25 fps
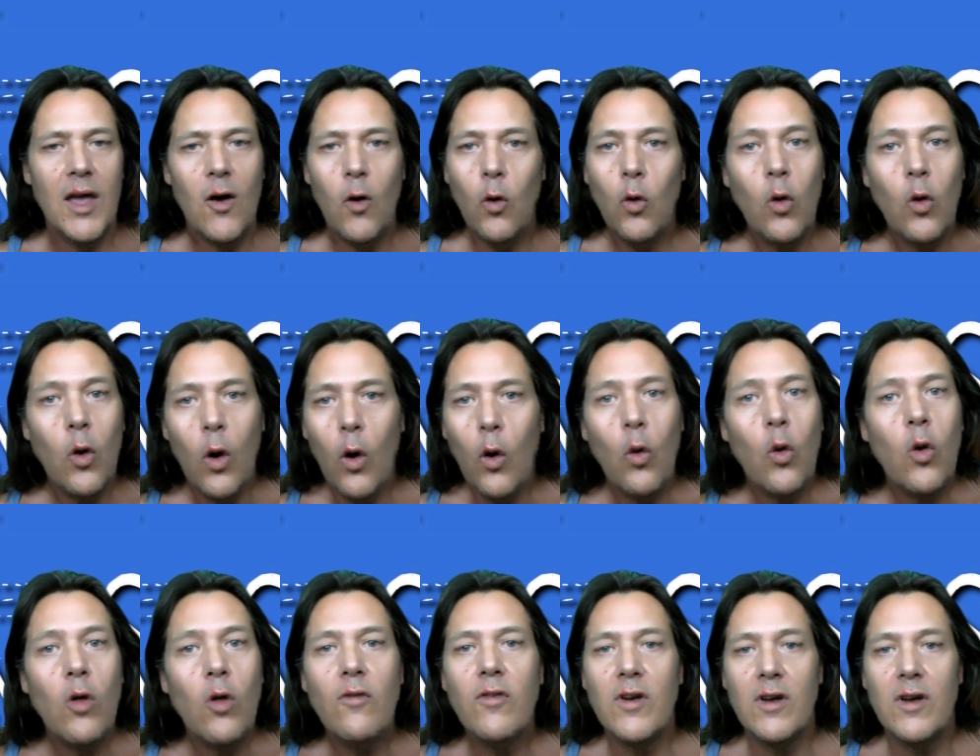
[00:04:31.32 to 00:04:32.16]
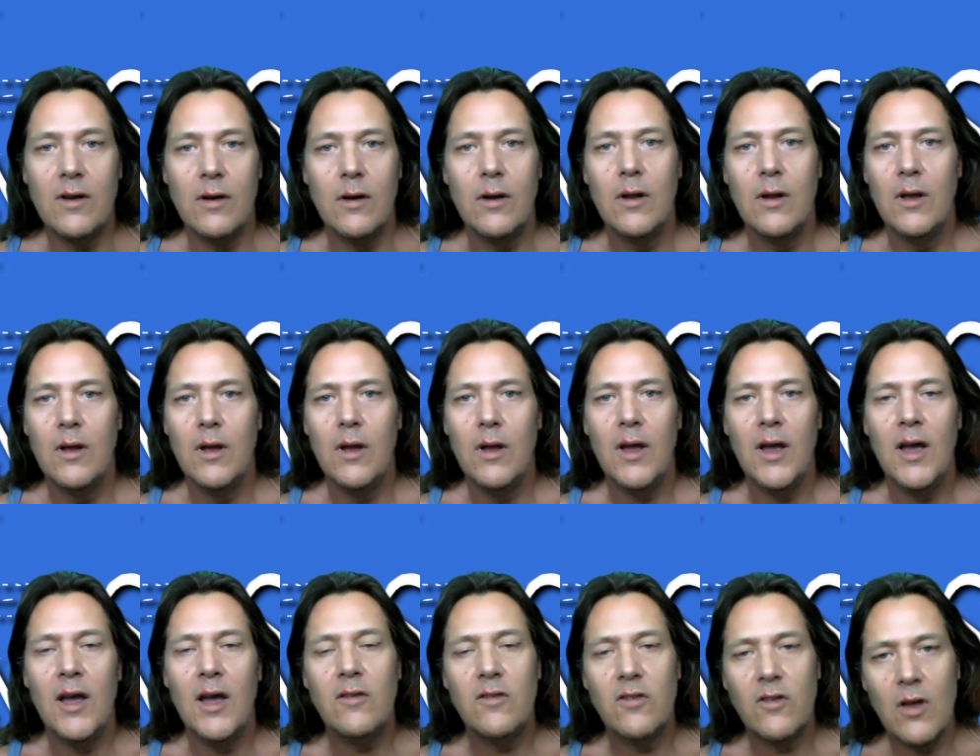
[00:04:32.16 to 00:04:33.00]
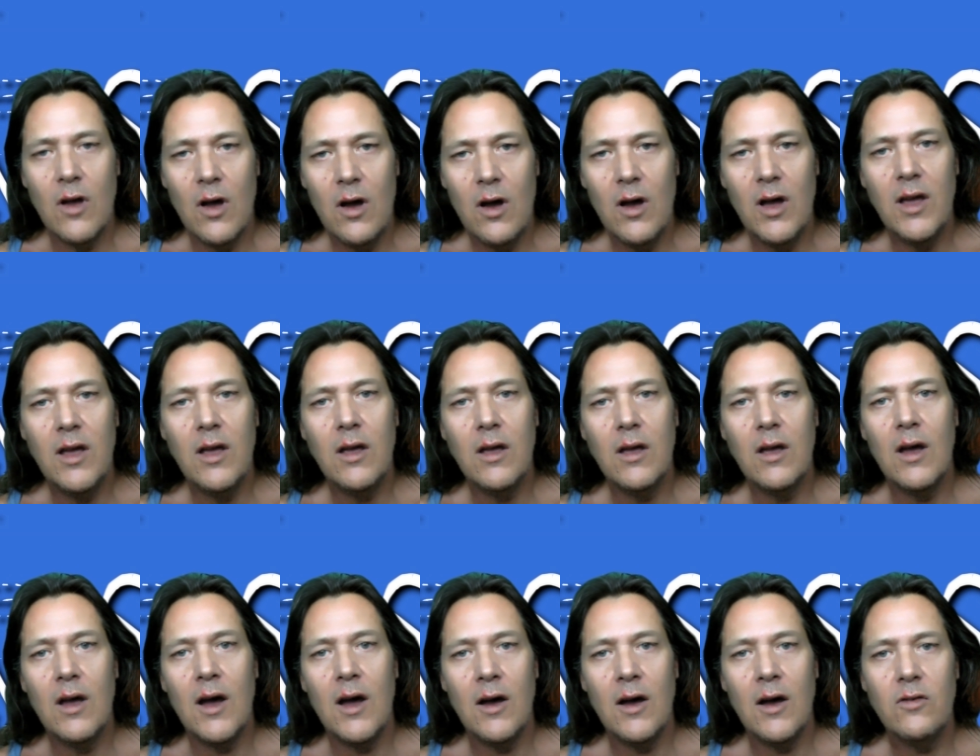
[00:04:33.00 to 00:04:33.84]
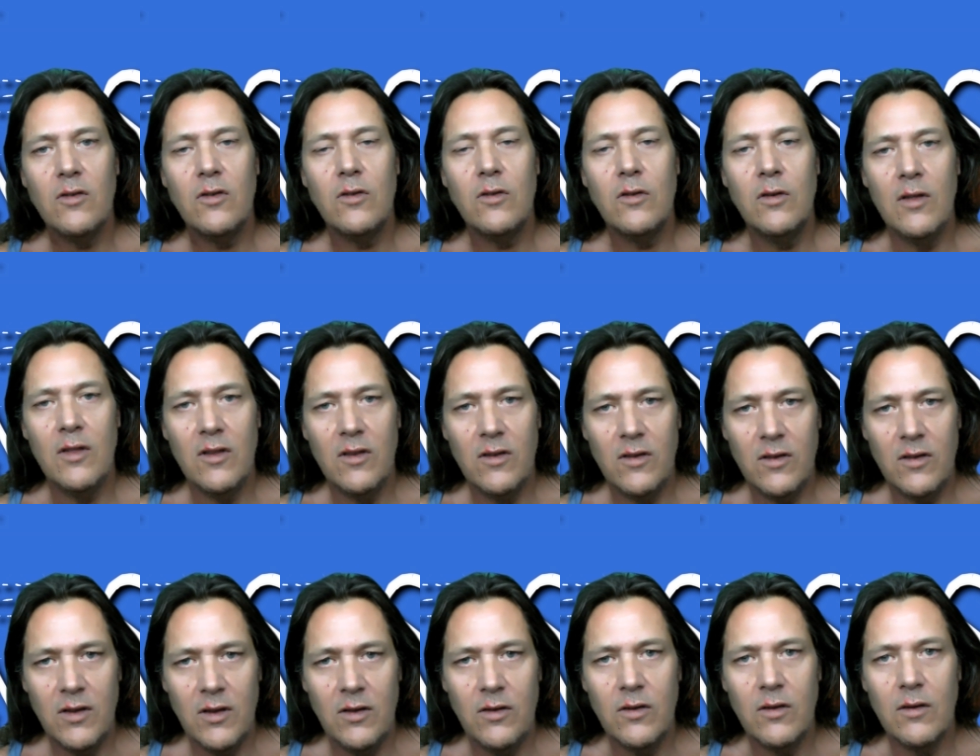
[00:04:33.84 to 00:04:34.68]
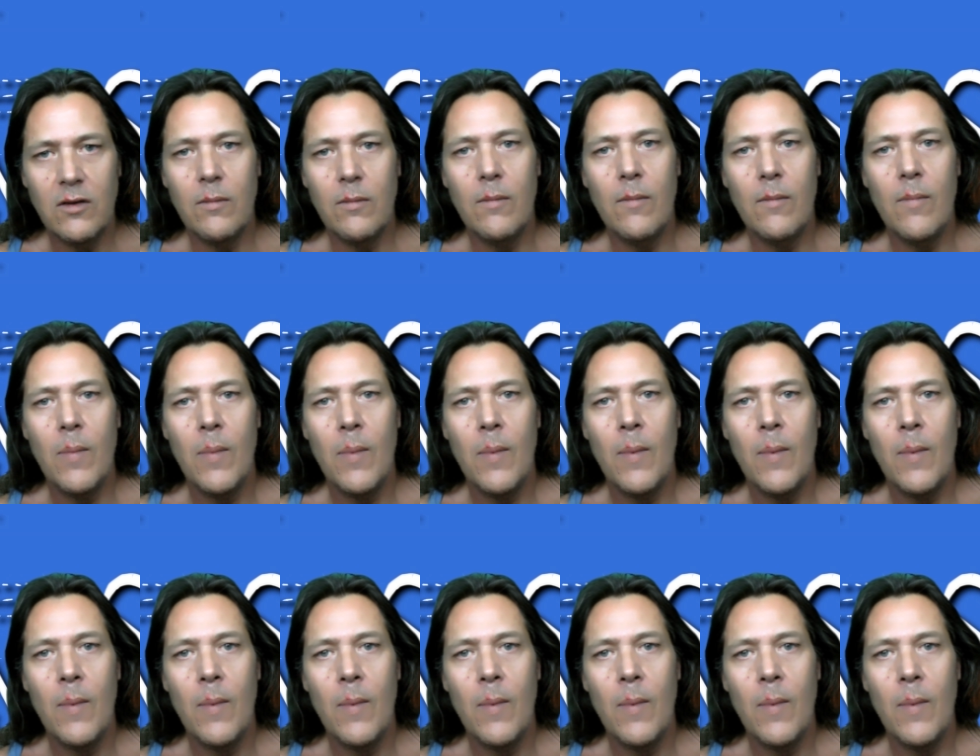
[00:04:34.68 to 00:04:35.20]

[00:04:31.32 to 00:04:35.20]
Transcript: All, all of it, it's tying us to the system.